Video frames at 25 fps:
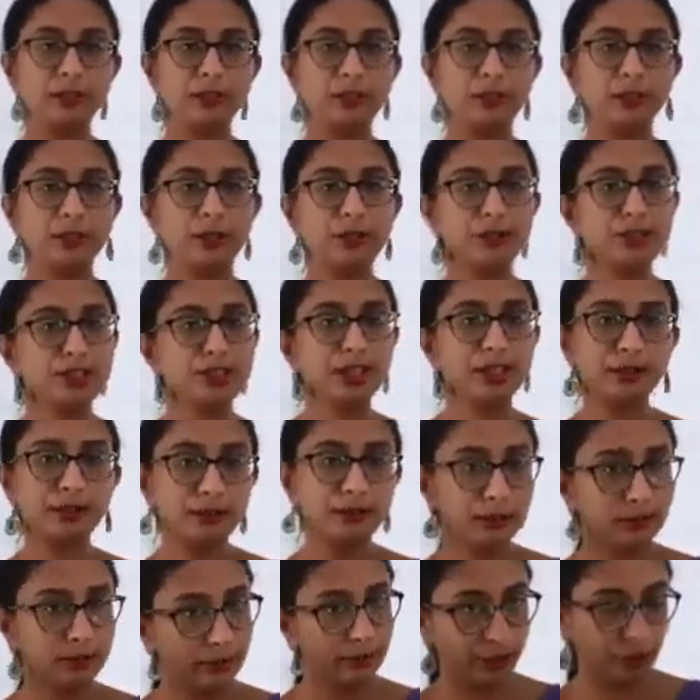using
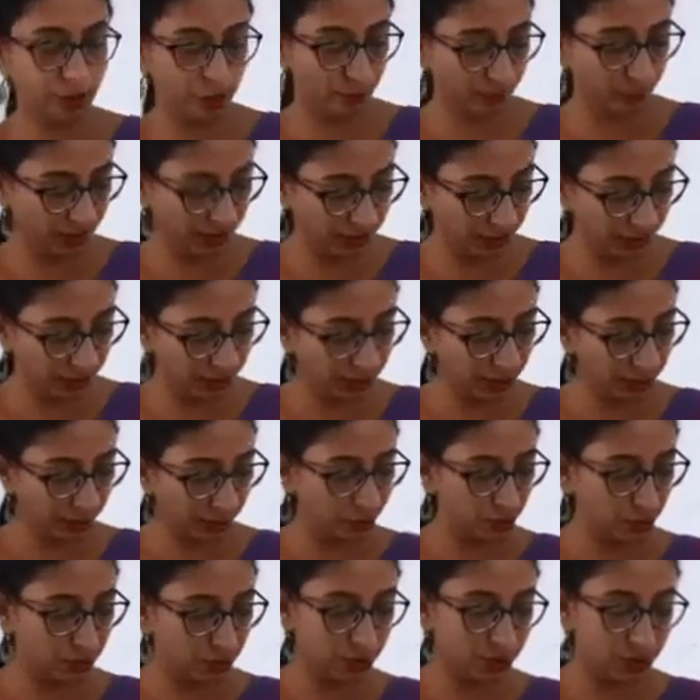recombinant DNA
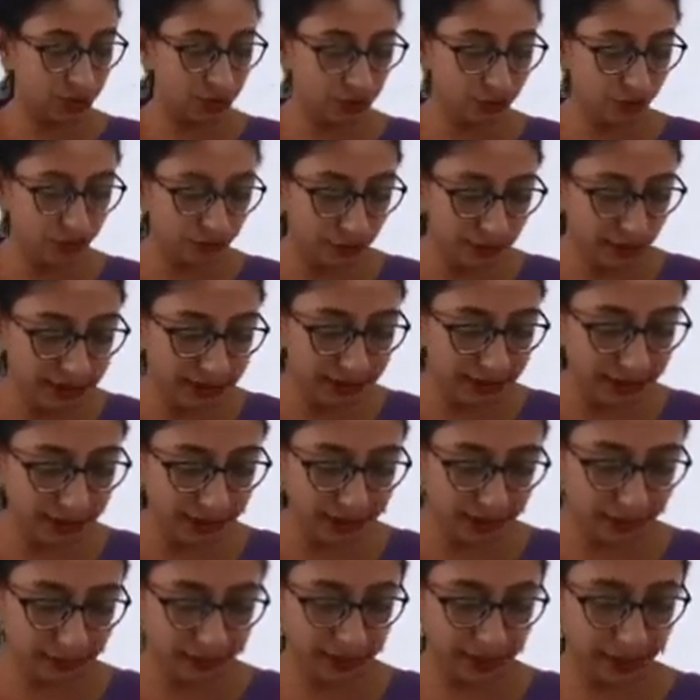technology. So first I
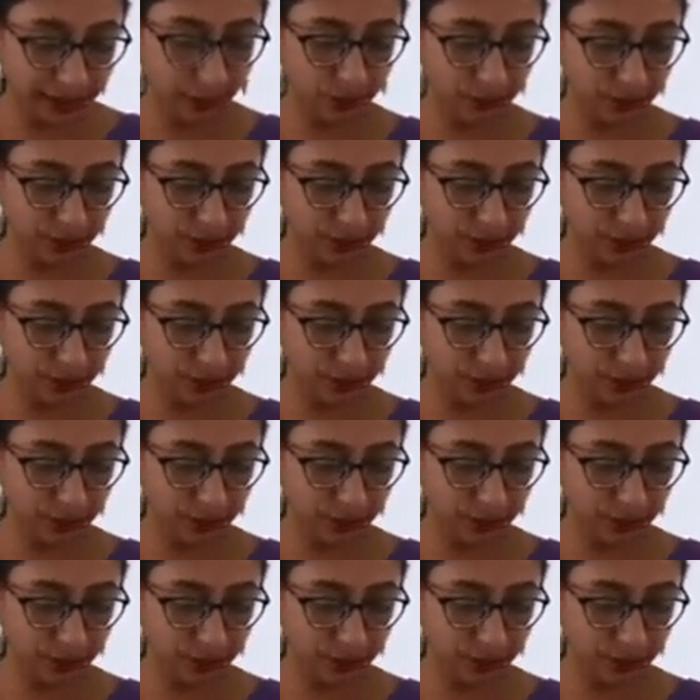explained you with